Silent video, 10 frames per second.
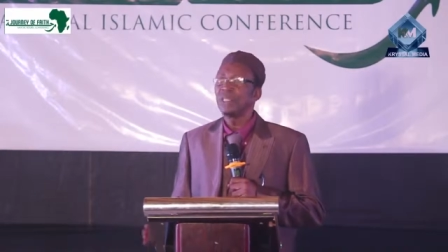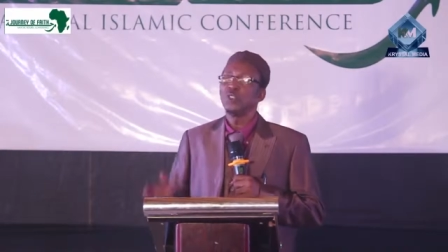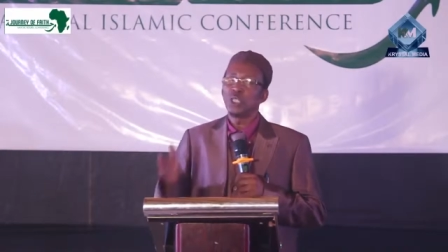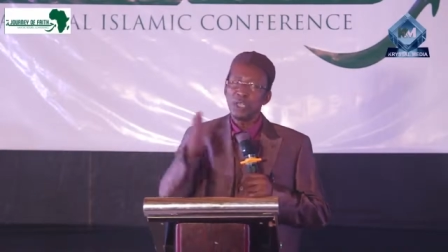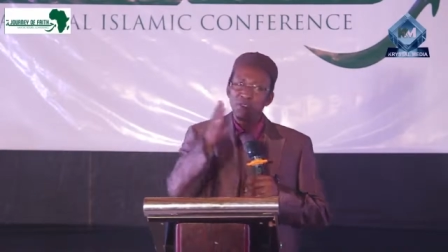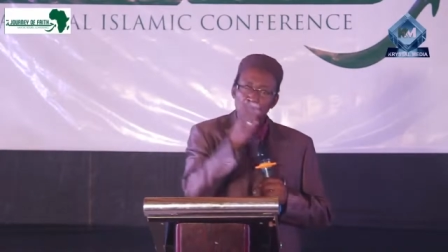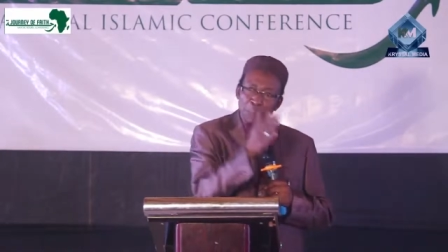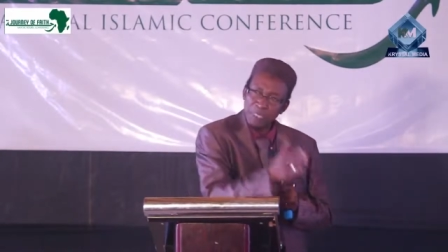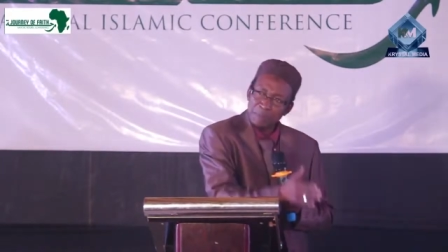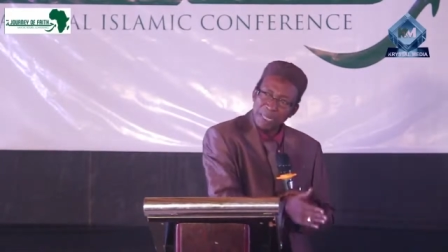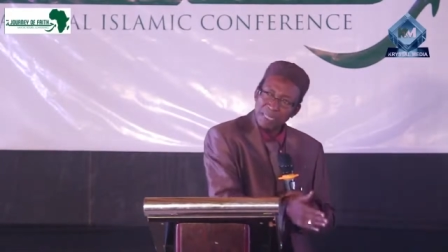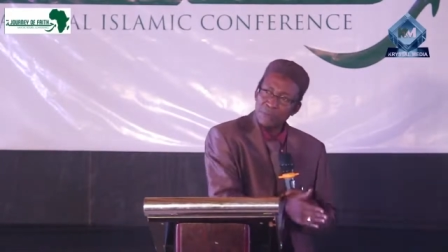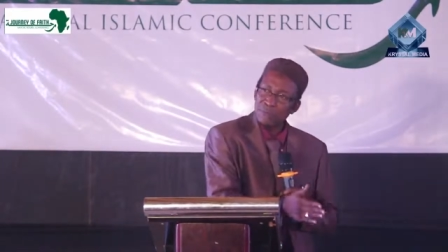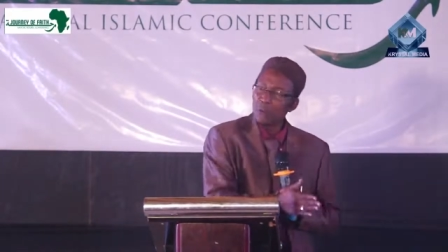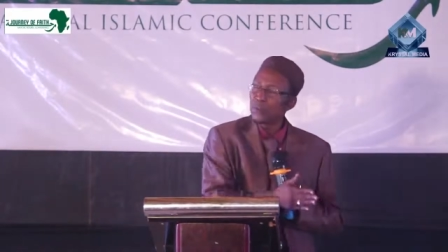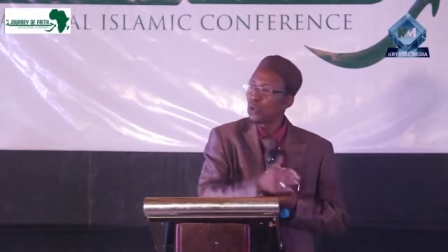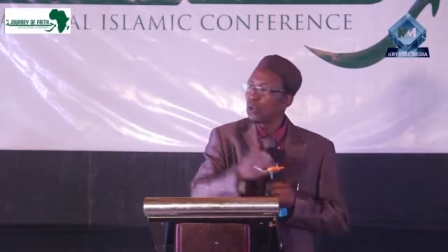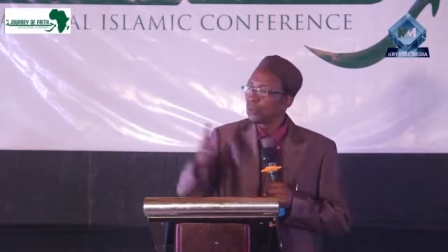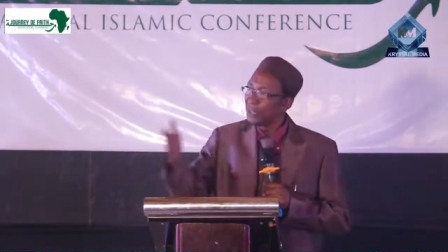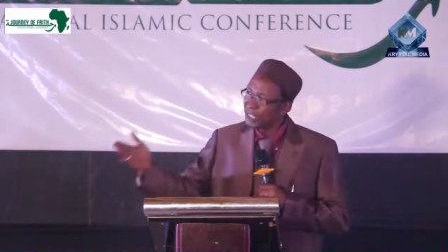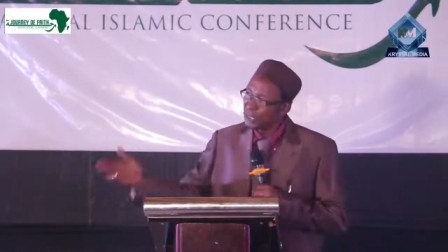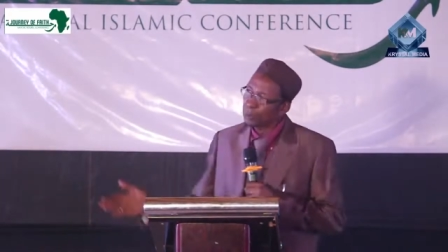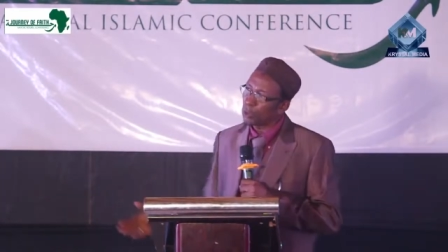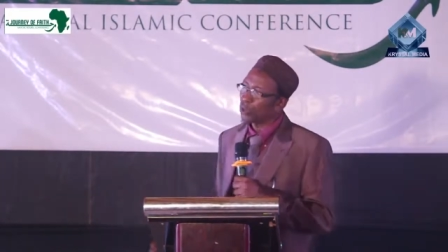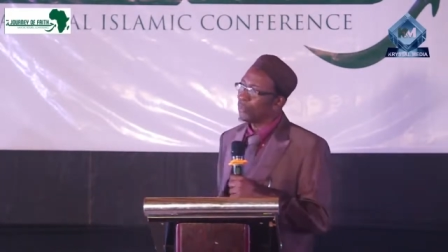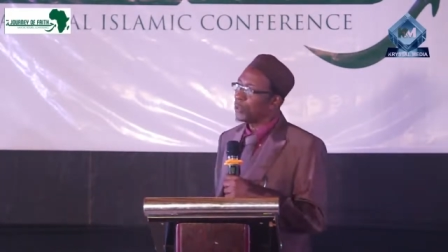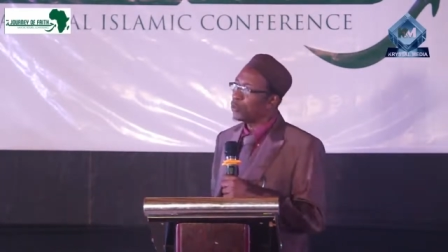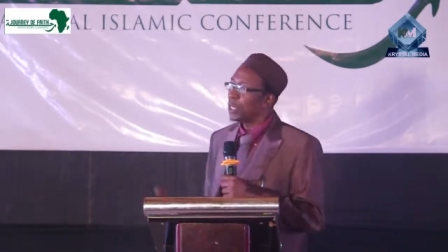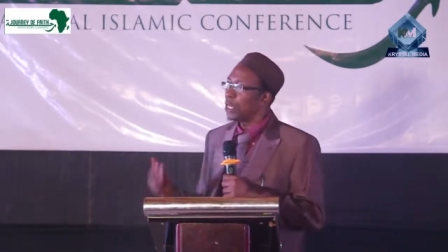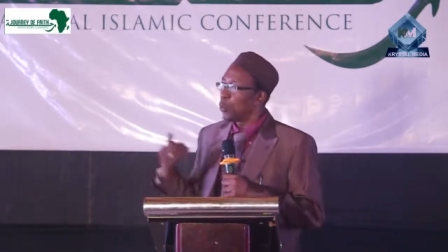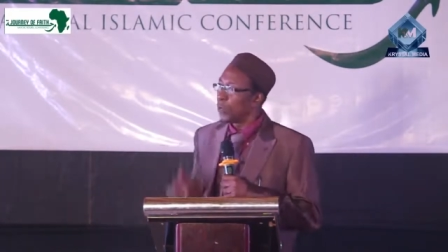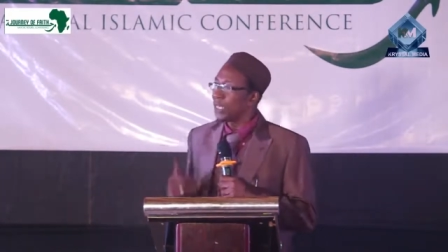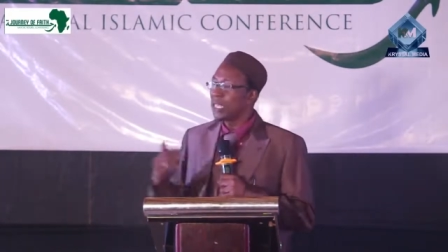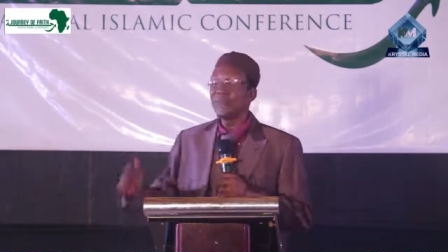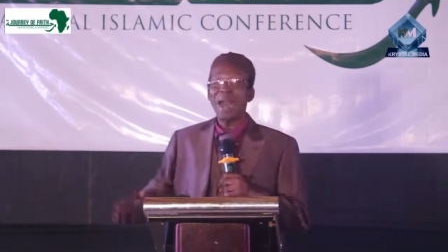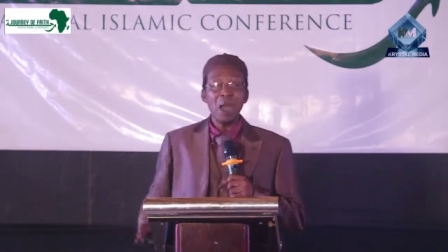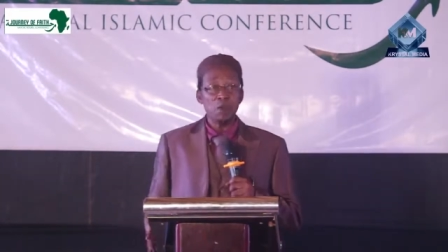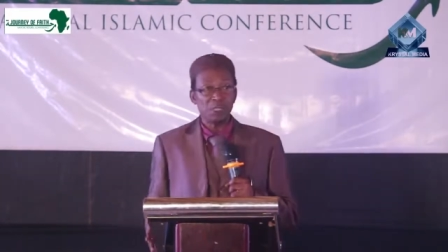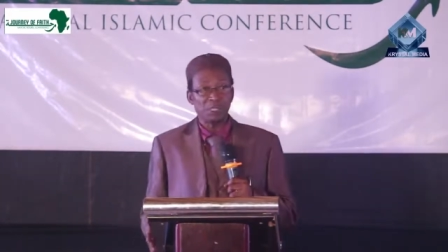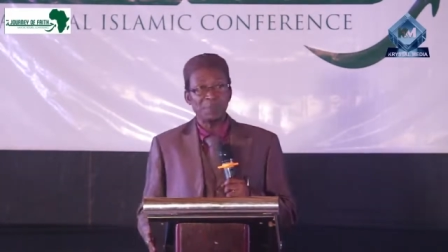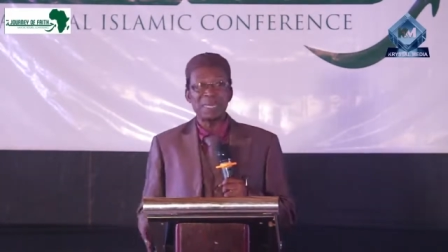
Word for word: You give your perspective from your religious point of view, we give ours.